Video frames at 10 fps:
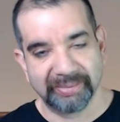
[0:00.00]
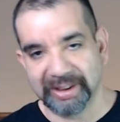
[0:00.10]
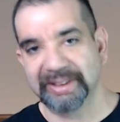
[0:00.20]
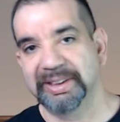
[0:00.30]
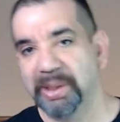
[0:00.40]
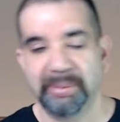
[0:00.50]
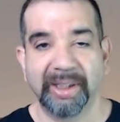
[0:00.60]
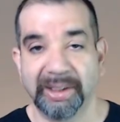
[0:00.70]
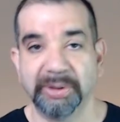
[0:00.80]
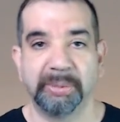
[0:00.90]
It does help, and
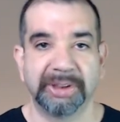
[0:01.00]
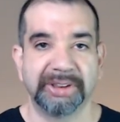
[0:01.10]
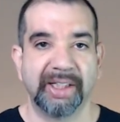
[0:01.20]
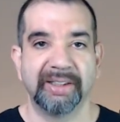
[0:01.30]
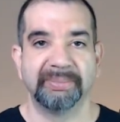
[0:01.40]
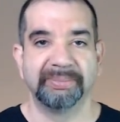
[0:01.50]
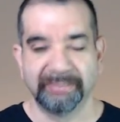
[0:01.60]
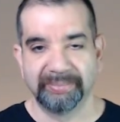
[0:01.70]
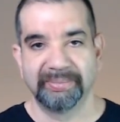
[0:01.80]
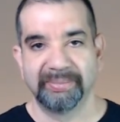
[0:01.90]
I do appreciate it.
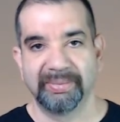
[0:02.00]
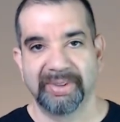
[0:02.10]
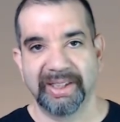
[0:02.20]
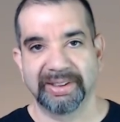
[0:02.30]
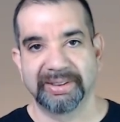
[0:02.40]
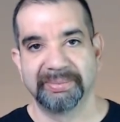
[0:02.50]
Thanks.